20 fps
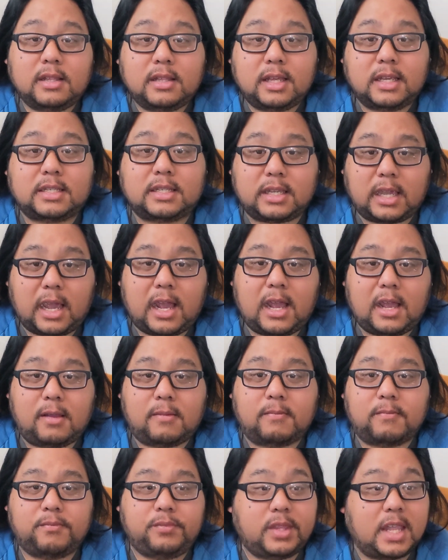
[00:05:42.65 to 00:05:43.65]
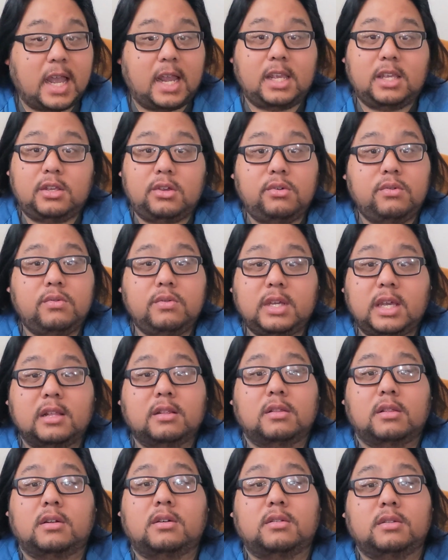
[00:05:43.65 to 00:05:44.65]
this game that you
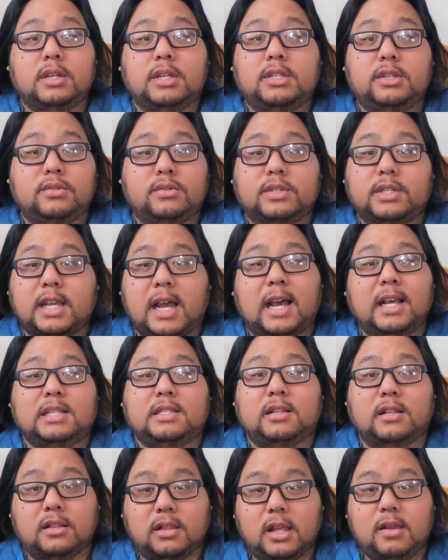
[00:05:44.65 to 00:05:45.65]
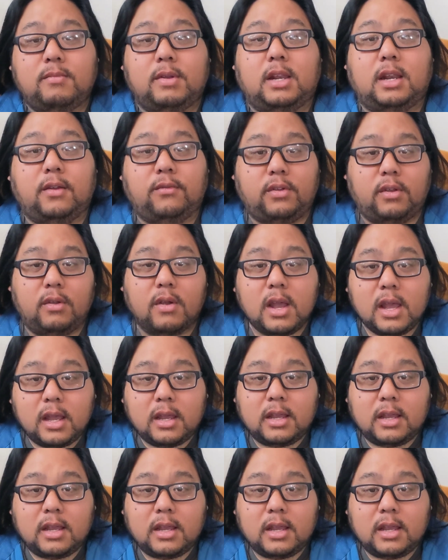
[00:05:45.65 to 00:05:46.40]
can literally do sky's the limit if you